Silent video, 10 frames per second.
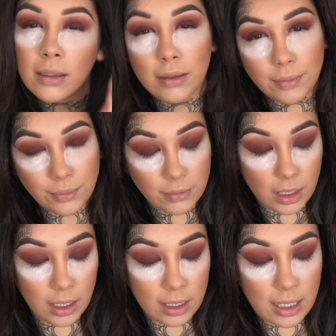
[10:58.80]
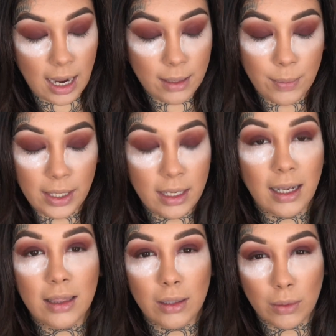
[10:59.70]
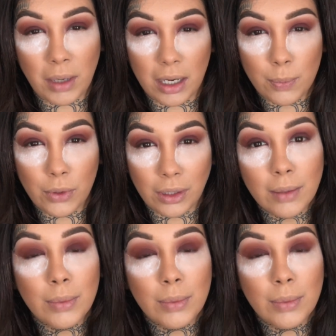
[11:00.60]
Okay. And I bake on my upper lip